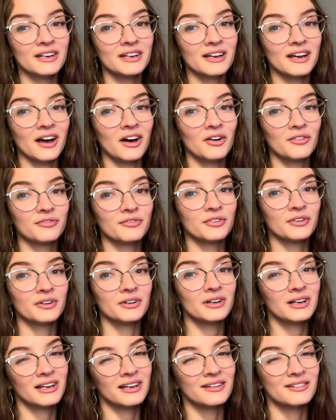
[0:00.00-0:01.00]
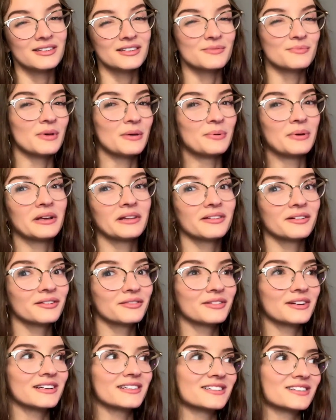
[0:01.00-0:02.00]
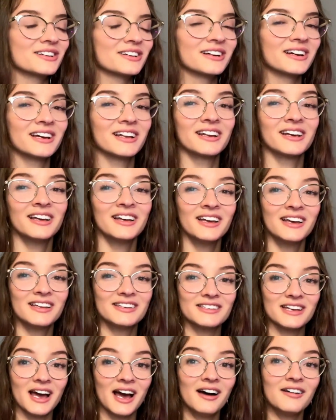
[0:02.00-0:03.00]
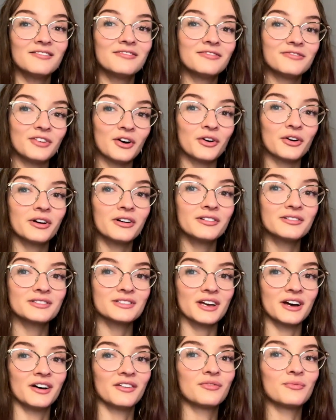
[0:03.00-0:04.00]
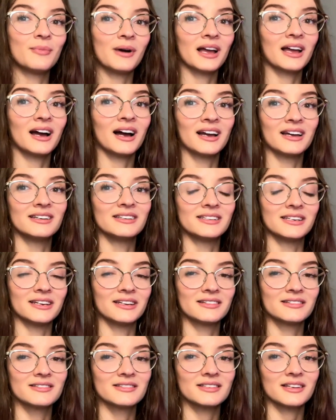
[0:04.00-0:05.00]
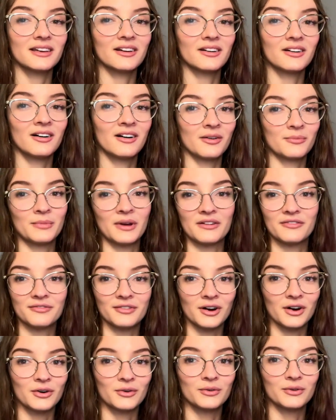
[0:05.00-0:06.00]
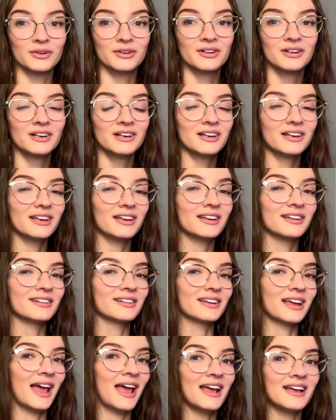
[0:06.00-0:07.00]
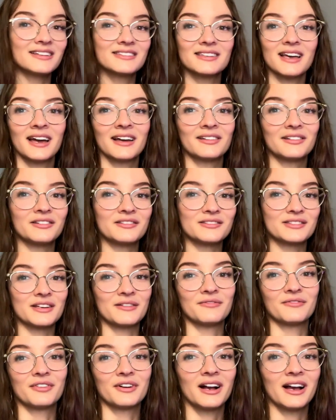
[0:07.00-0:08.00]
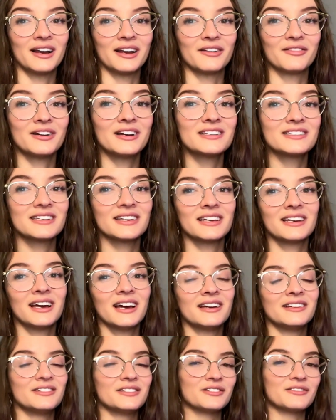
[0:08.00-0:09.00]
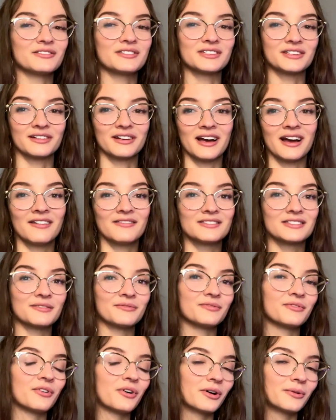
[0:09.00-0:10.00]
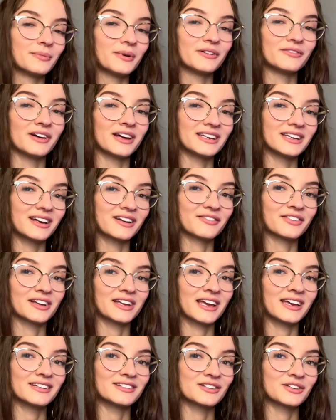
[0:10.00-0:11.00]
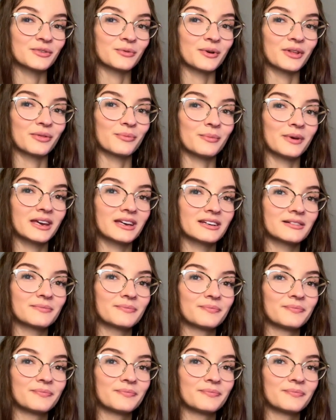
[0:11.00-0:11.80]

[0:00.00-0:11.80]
it helpful and just maybe a little reassuring to have photos of my IDs on my phone. In case I lose them for any reason, I do still have some form of identification with me.